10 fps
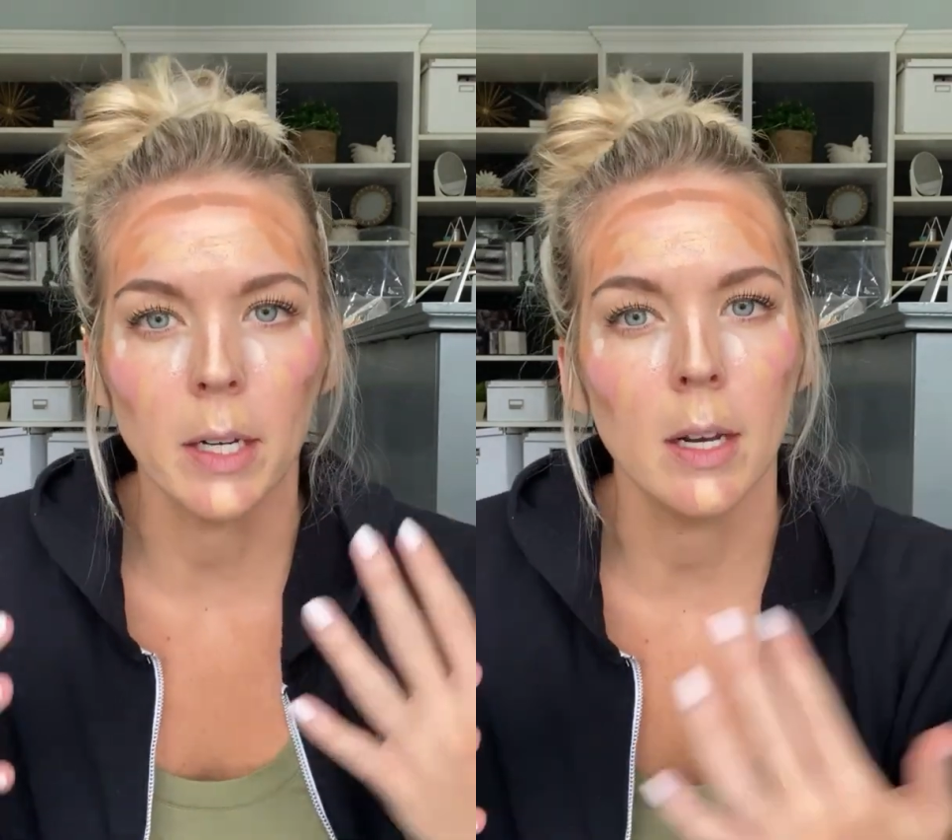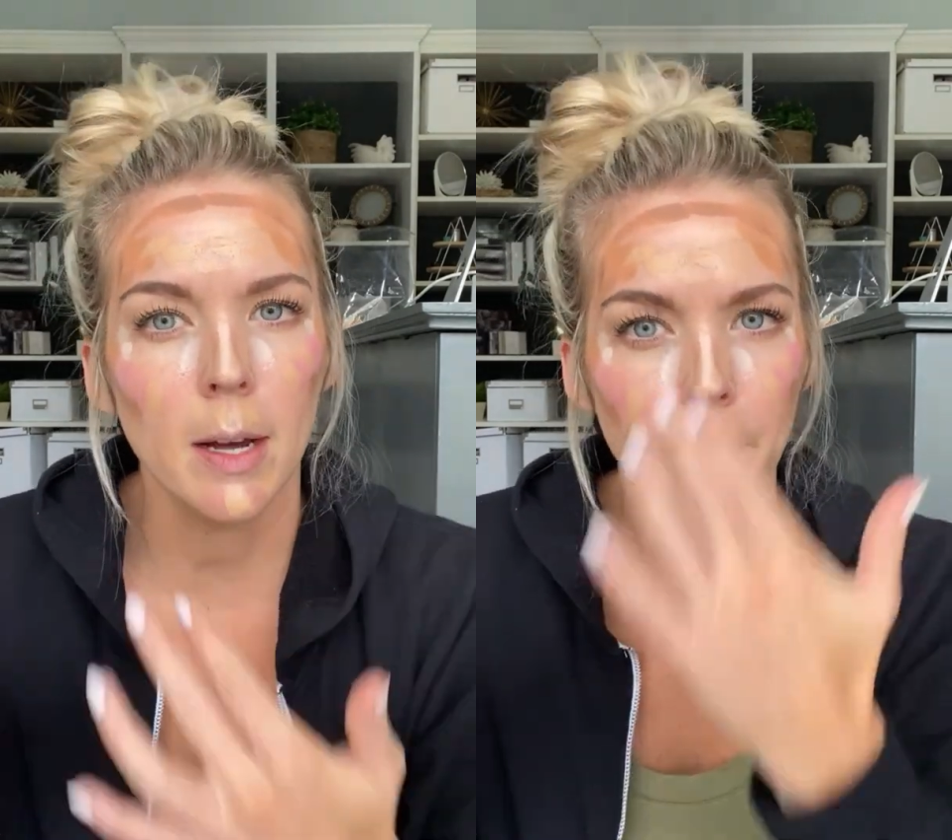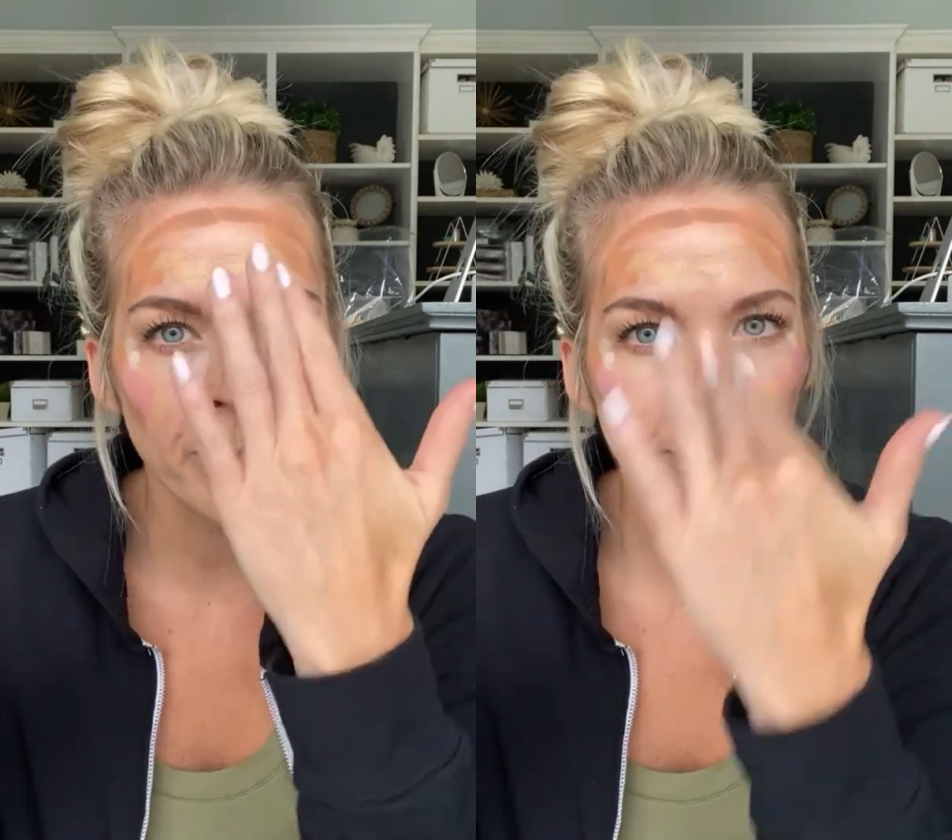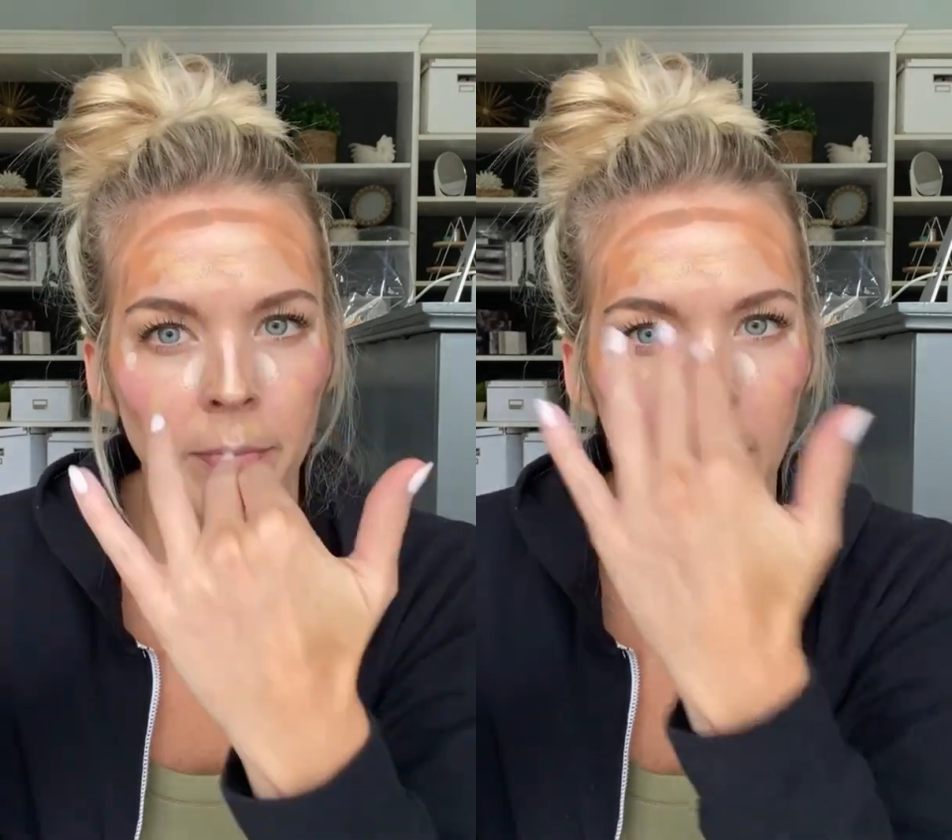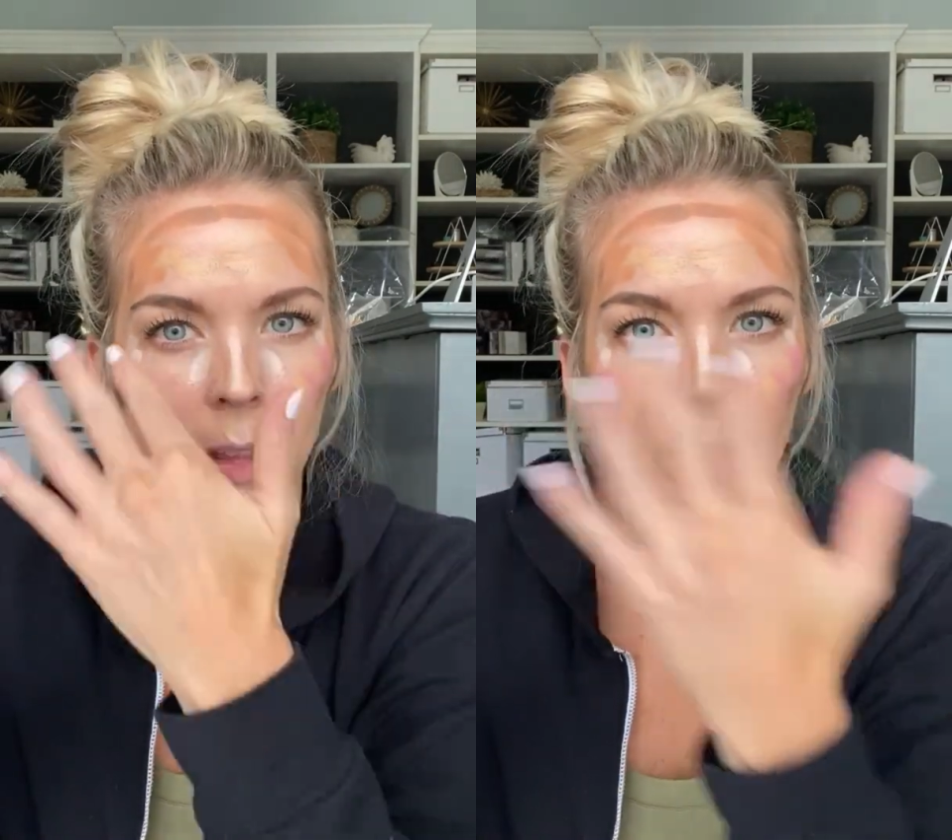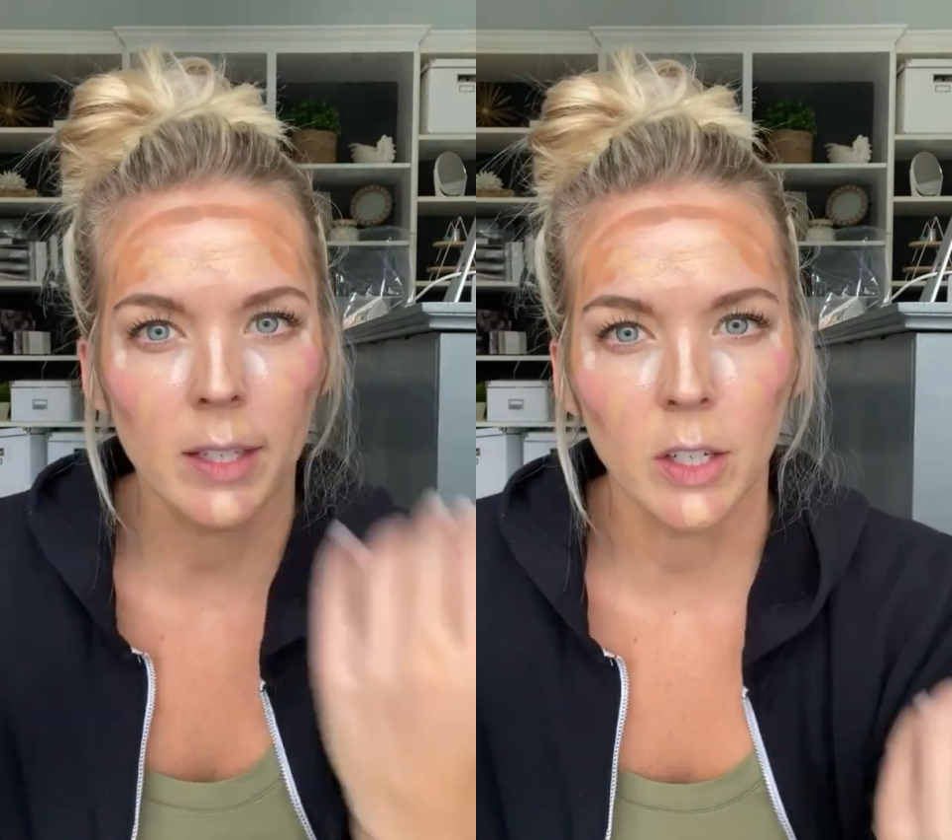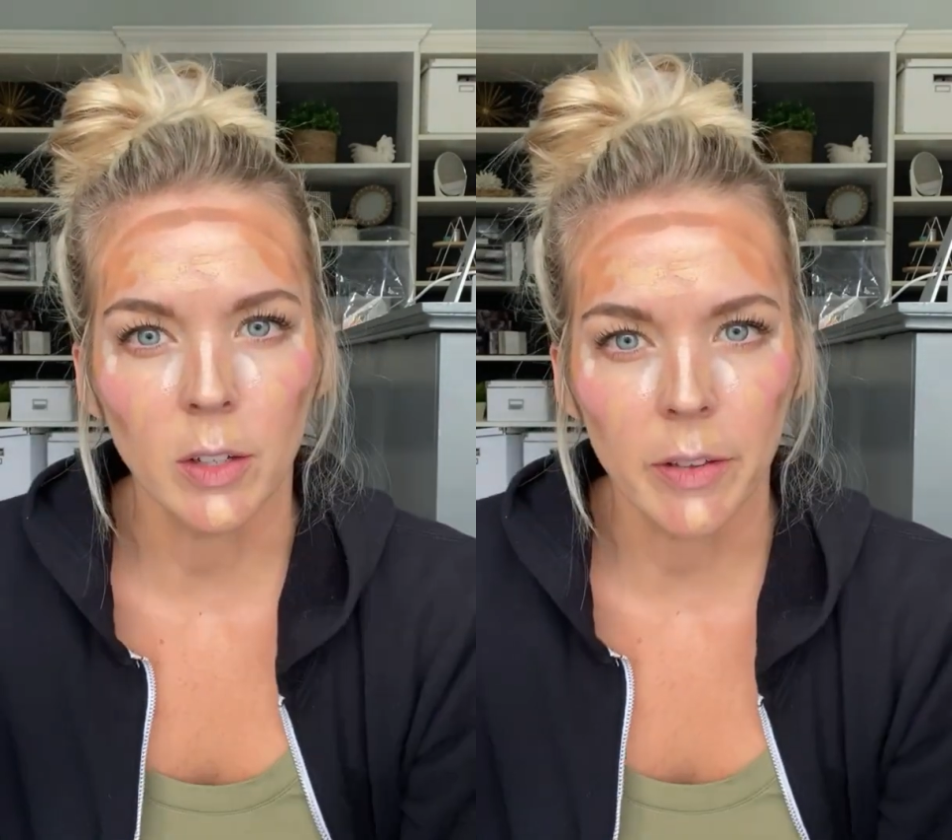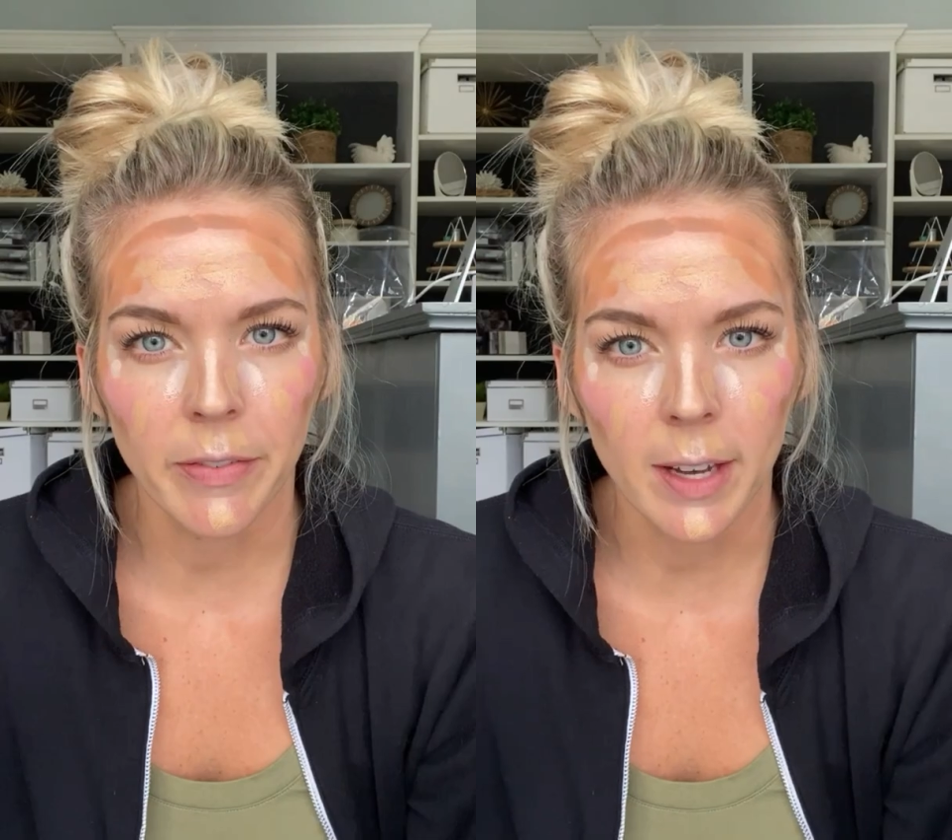up in the center of
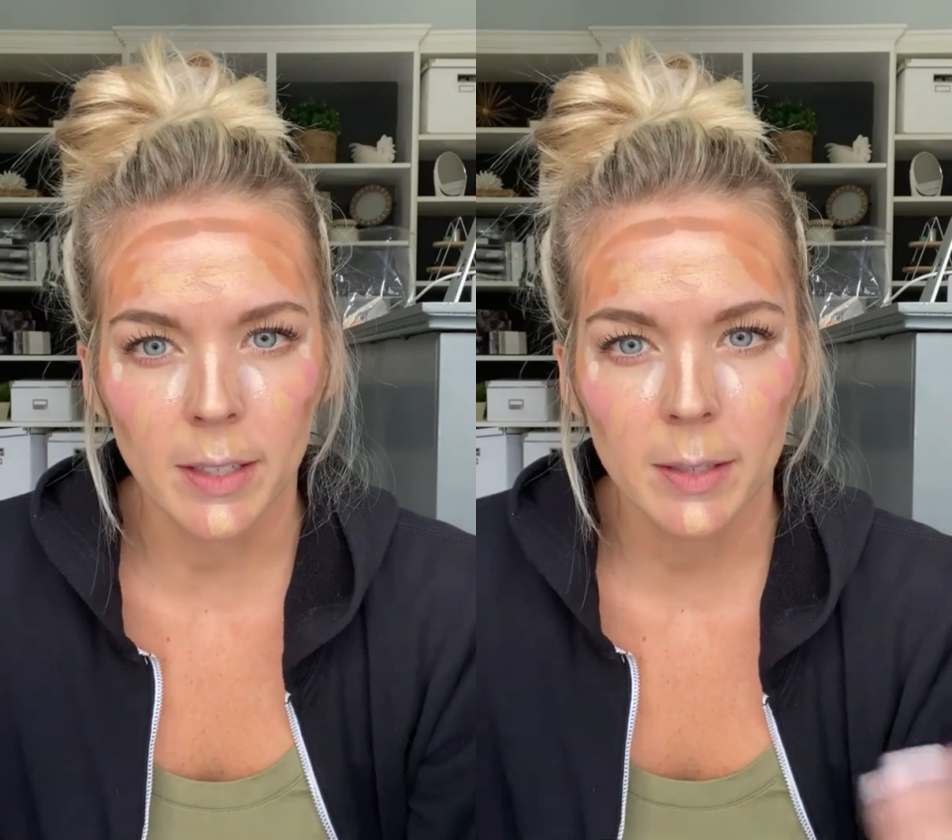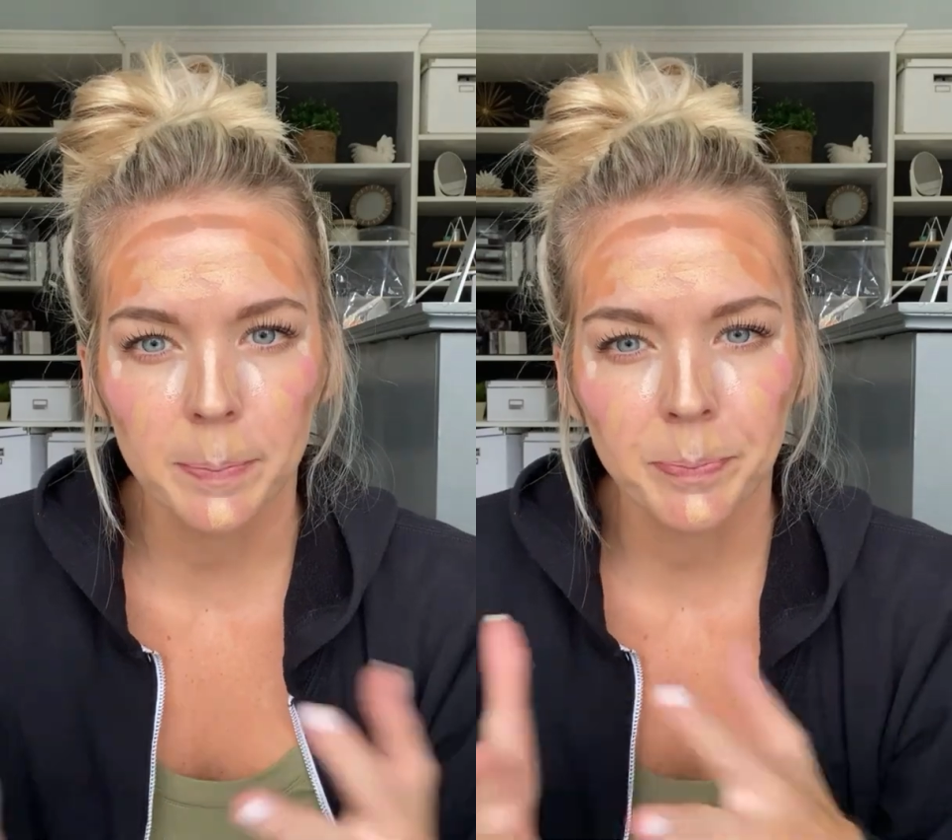the face.